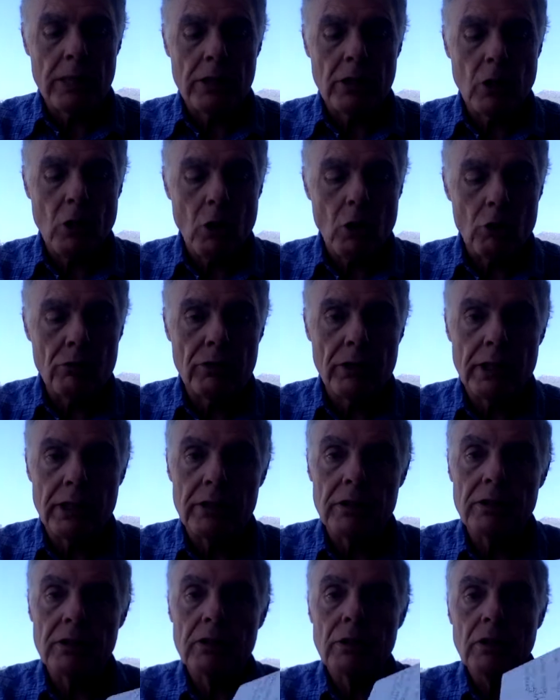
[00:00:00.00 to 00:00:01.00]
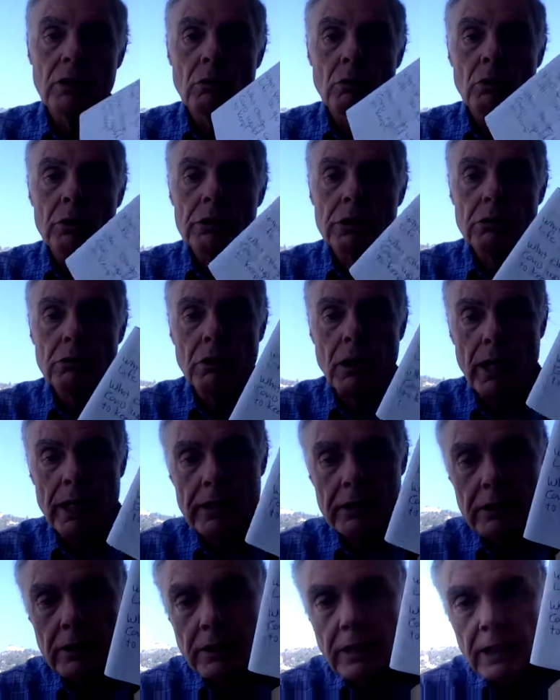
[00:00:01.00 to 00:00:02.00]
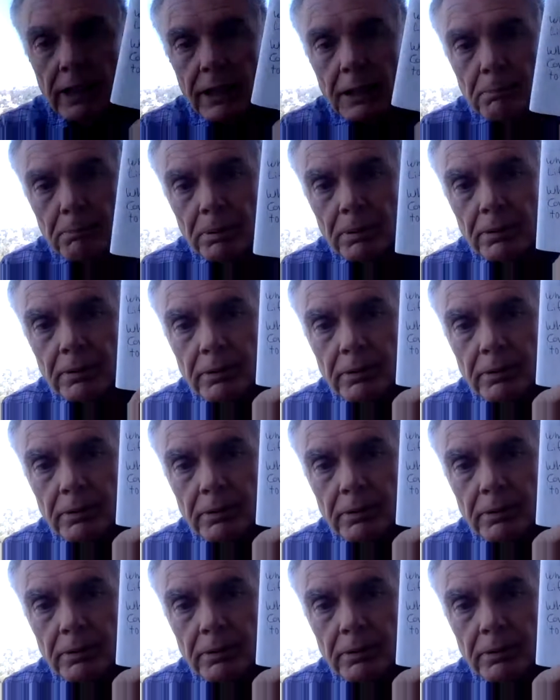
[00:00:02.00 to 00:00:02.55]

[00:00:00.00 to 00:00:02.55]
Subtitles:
COVID would you like to keep?